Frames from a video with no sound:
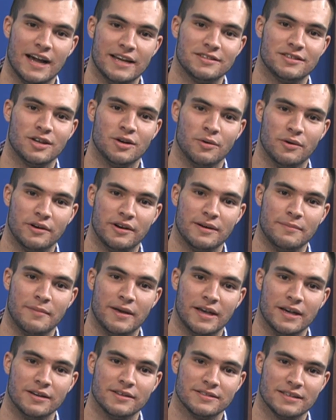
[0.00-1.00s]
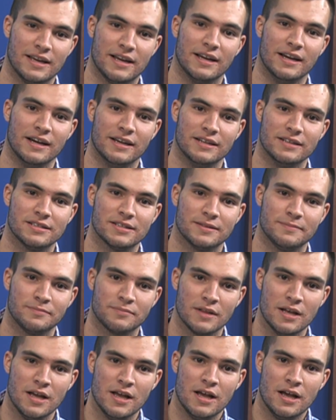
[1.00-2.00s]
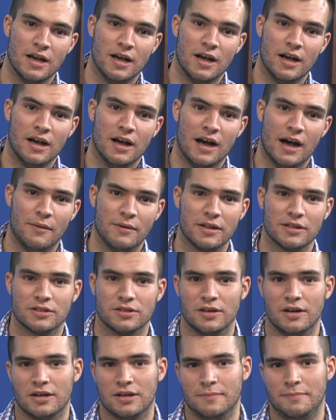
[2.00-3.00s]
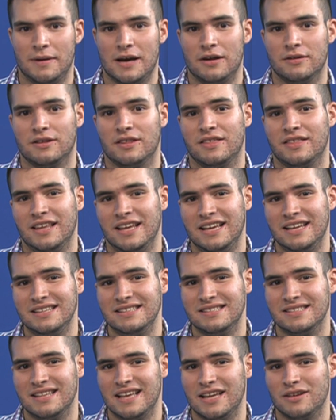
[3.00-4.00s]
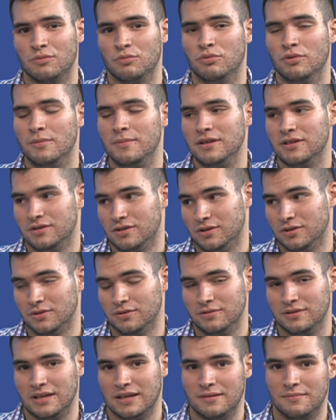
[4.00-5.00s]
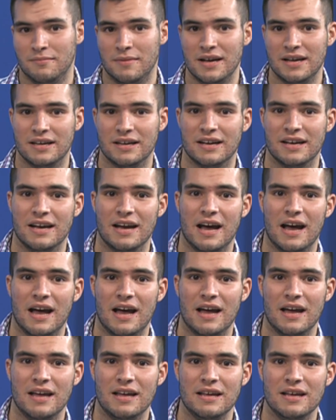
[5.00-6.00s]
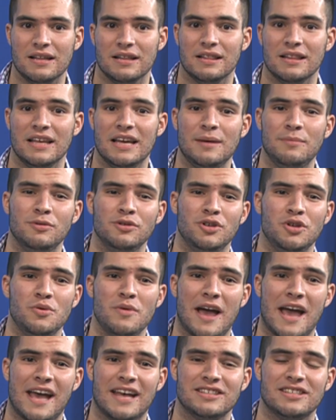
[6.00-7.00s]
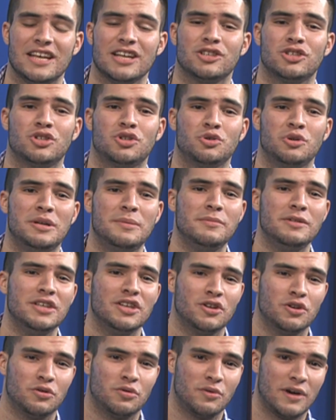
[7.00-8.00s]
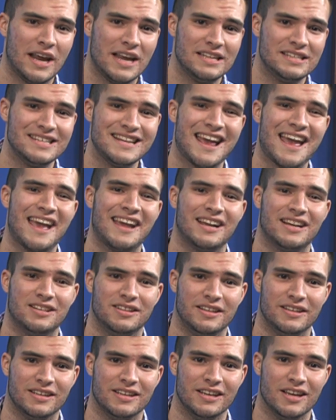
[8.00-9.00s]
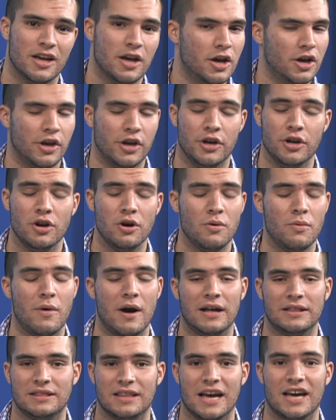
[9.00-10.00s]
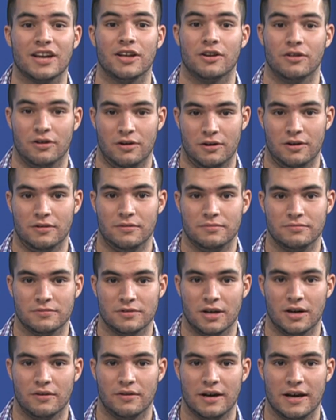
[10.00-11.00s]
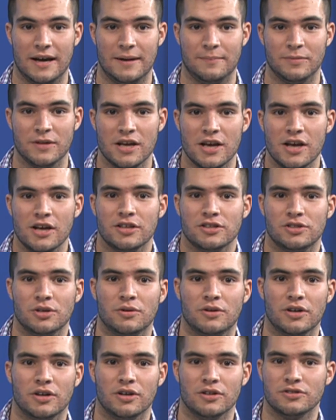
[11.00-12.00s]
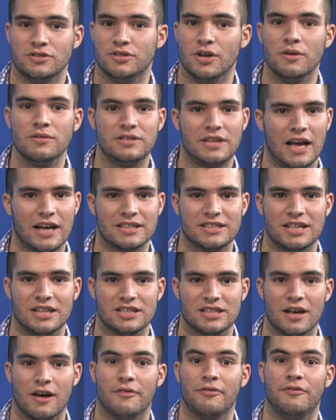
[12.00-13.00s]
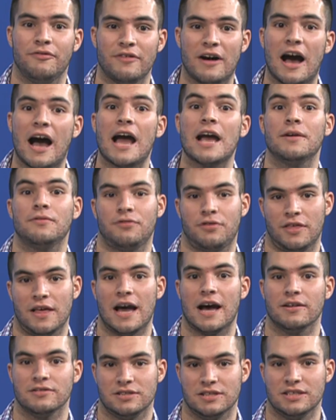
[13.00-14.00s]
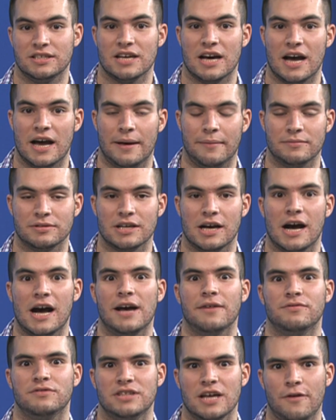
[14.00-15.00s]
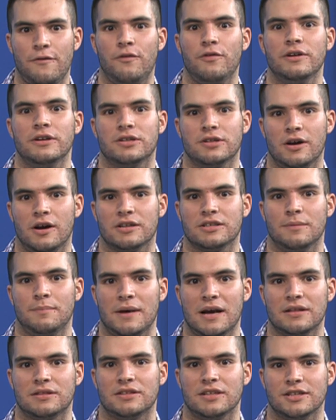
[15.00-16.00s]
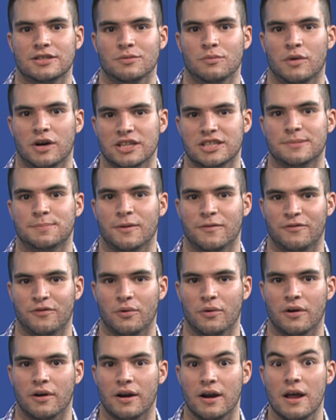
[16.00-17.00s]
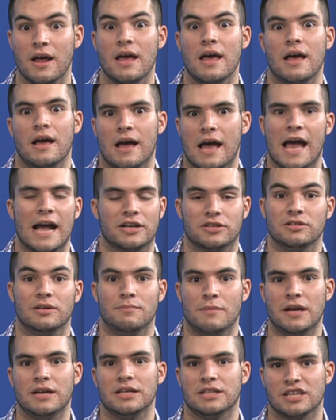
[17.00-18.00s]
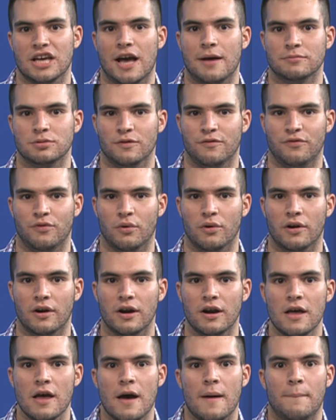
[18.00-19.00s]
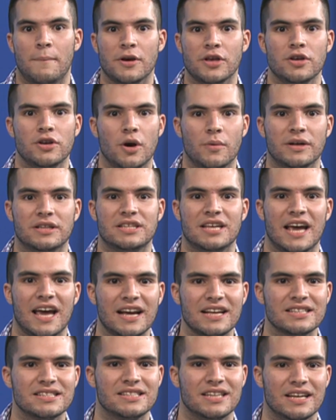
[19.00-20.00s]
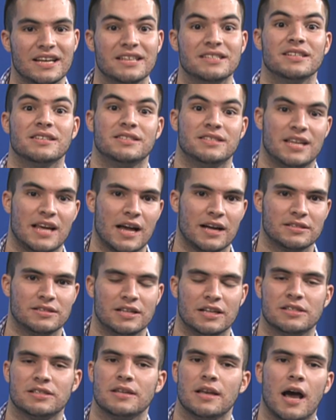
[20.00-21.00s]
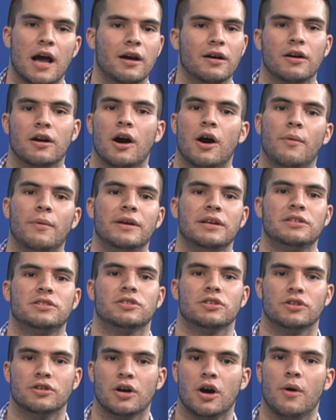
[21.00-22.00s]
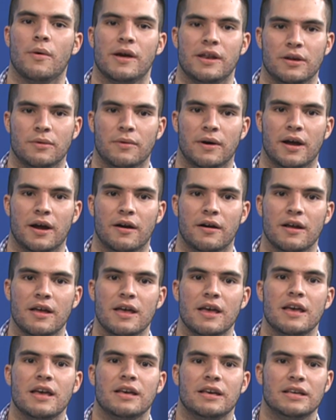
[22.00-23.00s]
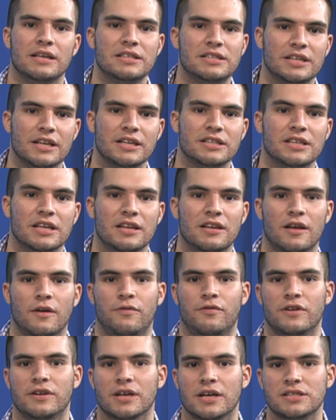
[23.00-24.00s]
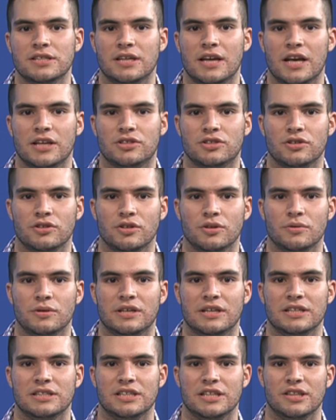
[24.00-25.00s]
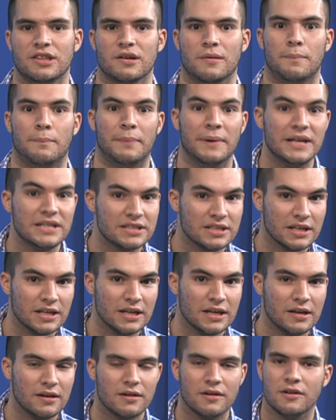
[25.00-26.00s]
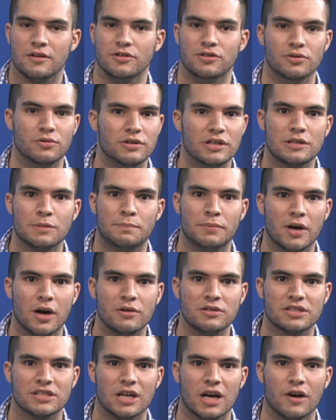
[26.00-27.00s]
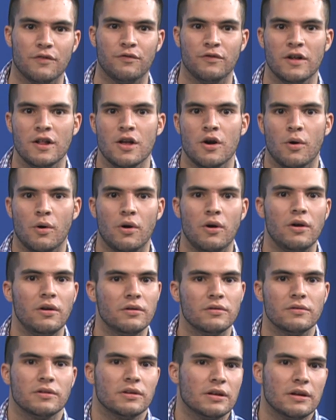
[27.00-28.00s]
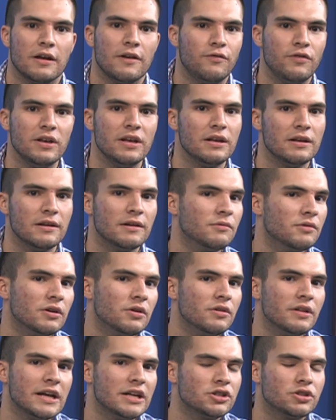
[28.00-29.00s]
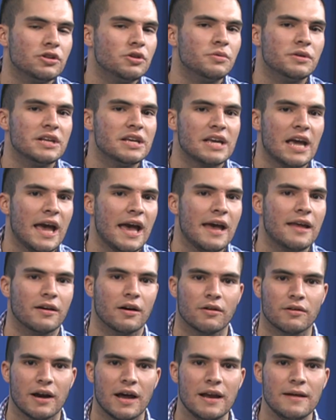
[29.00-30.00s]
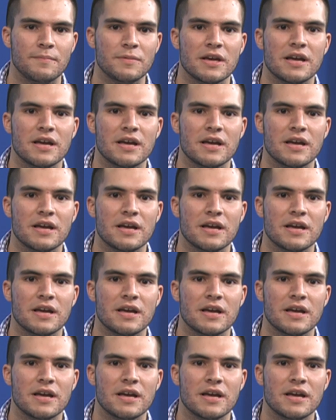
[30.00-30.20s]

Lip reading: Don't worry, males. I got us. I want to talk about things that women do that make a guy label you as extremely crazy and clingy. You don't want that at all right? So girls, don't text us 5,000 times. I've definitely talked about this once before, actually many times before, but you know, a text is a text. It's not going to go anywhere. He sees it. If he doesn't answer you, he's either busy doing his bro stuff, or if he'll answer you when he can, all right?